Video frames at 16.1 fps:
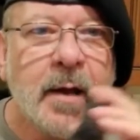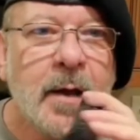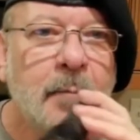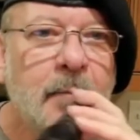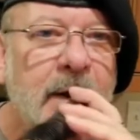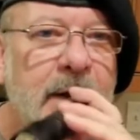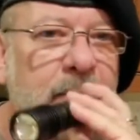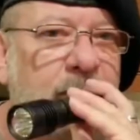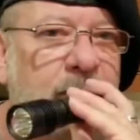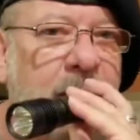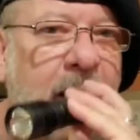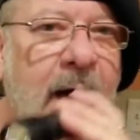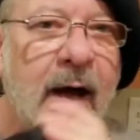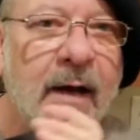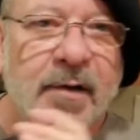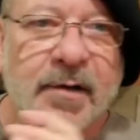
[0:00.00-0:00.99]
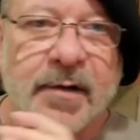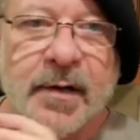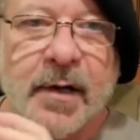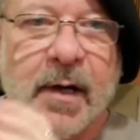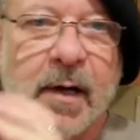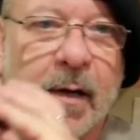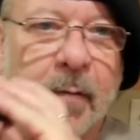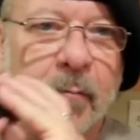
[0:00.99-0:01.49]
but you've got
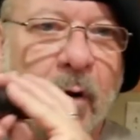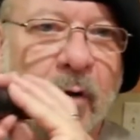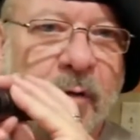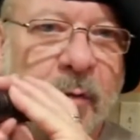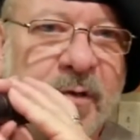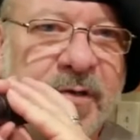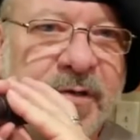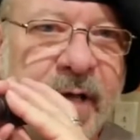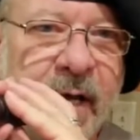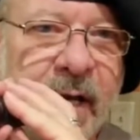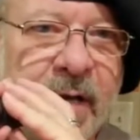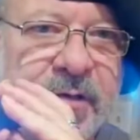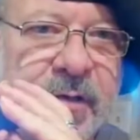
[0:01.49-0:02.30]
multiple settings.